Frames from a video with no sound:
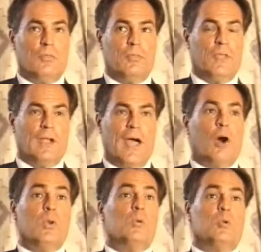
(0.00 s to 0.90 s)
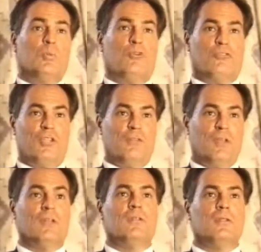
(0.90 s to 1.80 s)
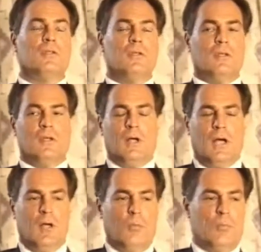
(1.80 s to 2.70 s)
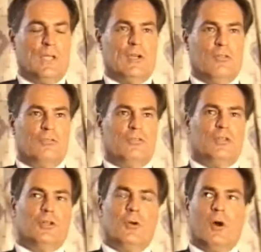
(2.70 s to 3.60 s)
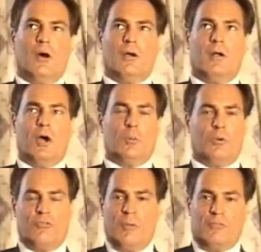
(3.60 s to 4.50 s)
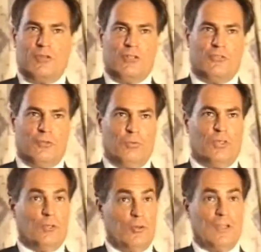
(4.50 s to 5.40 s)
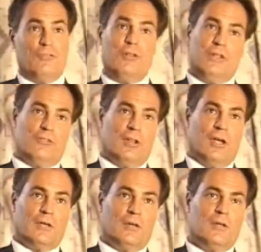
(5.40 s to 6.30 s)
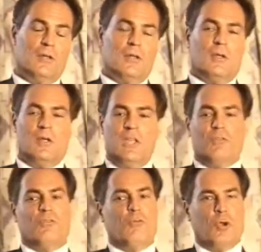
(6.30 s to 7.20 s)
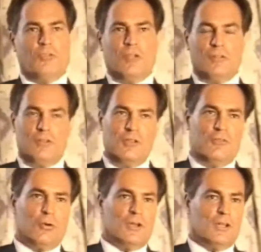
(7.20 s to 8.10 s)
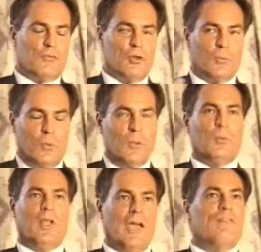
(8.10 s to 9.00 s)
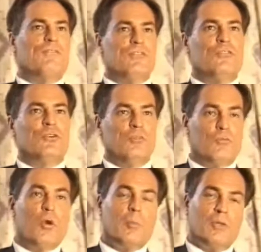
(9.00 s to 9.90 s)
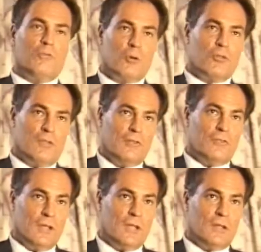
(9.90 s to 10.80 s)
than how we would perceive it. Because, our perception is of what third density is like. Even fourth density is very different, but we will have physical form in fourth density.